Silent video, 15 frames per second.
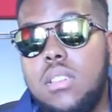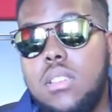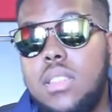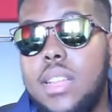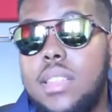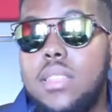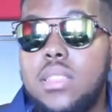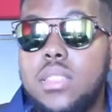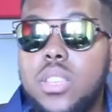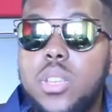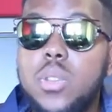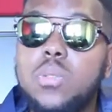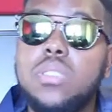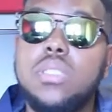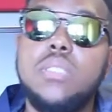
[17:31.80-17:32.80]
that there's a
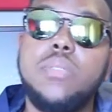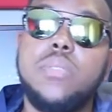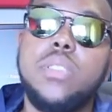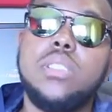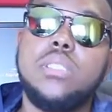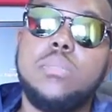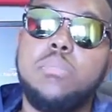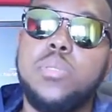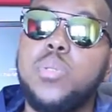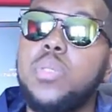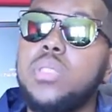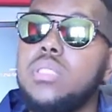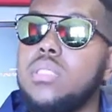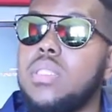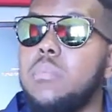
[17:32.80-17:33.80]
huge difference
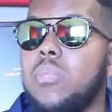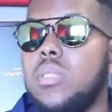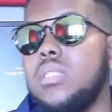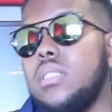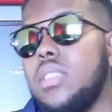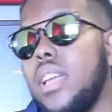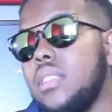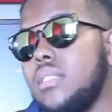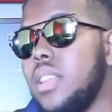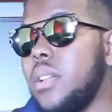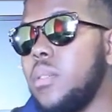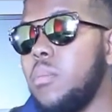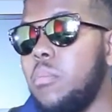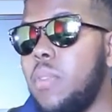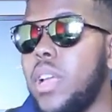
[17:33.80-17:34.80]
between some of the things
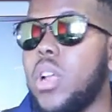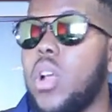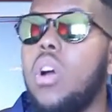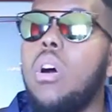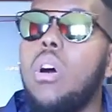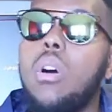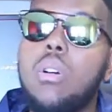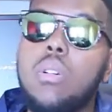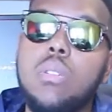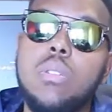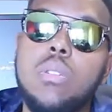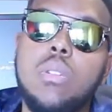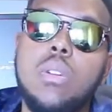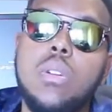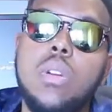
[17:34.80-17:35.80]
that we might call
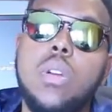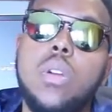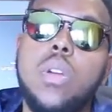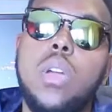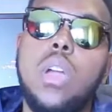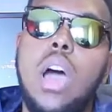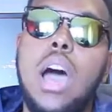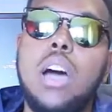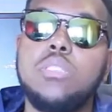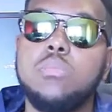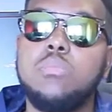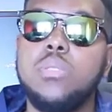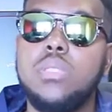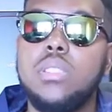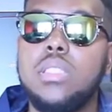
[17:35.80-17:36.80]
house
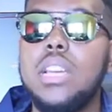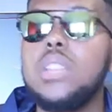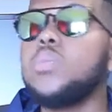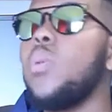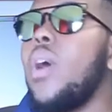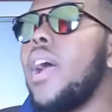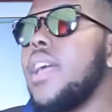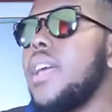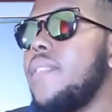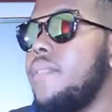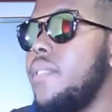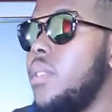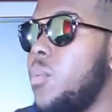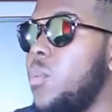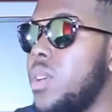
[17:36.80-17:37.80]
music. That's why
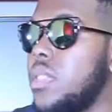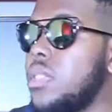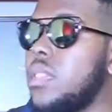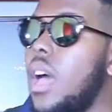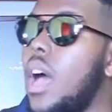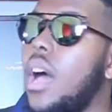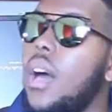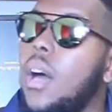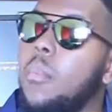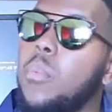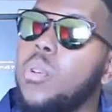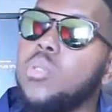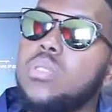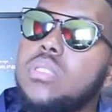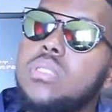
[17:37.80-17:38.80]
even with
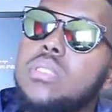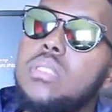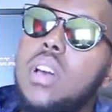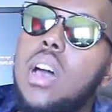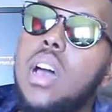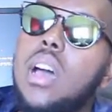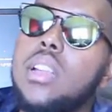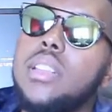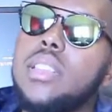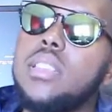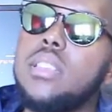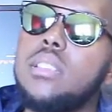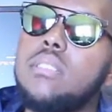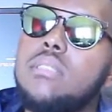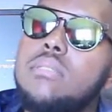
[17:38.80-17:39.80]
most
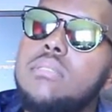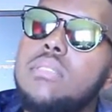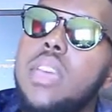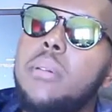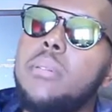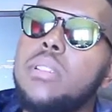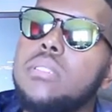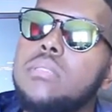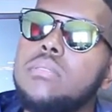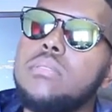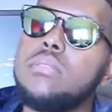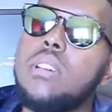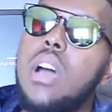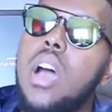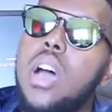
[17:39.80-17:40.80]
Devon
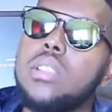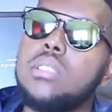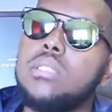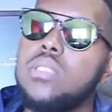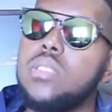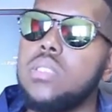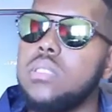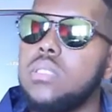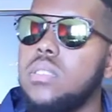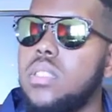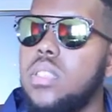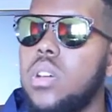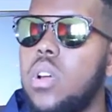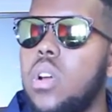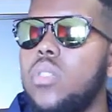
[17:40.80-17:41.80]
artists,
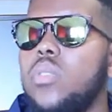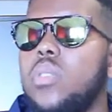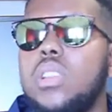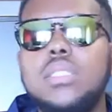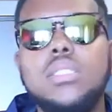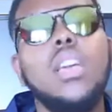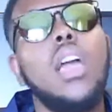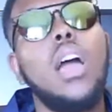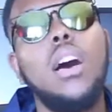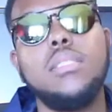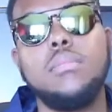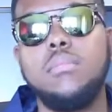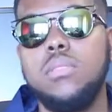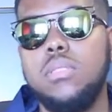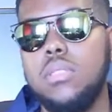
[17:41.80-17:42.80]
they don't really say
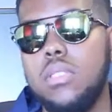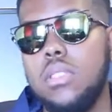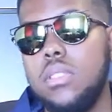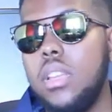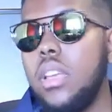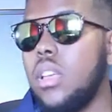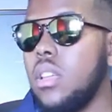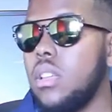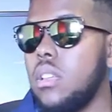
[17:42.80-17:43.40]
house music, they say